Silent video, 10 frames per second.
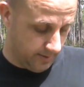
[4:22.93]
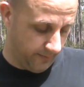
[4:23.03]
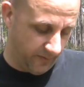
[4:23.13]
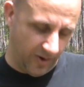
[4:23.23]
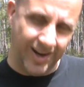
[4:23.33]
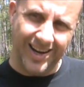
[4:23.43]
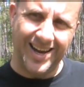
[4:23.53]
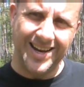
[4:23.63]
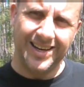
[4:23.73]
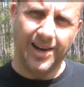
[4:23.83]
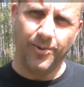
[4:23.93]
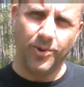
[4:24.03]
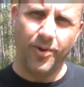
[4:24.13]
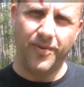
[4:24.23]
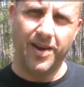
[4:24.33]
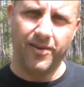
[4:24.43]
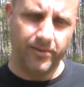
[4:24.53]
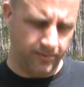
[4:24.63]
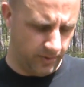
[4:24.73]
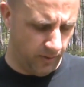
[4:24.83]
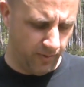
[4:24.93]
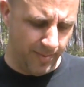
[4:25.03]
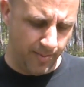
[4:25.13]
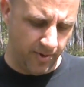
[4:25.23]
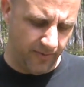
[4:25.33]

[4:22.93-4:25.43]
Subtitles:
Very light. I don't remember